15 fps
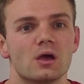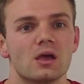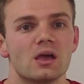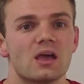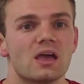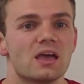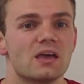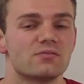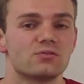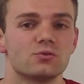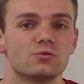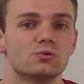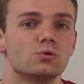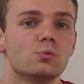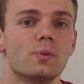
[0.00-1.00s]
If you do
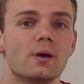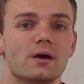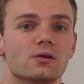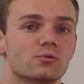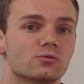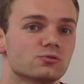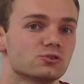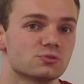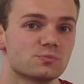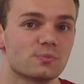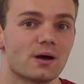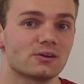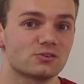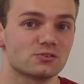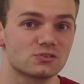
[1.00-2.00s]
better just by
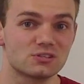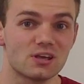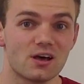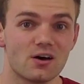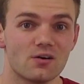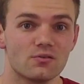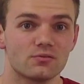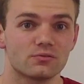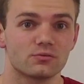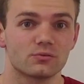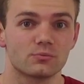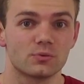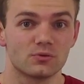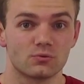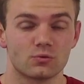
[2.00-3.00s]
yourself
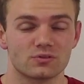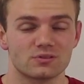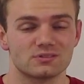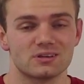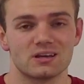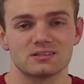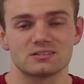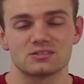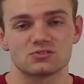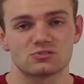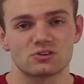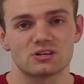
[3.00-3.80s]
before the test, then just try to stay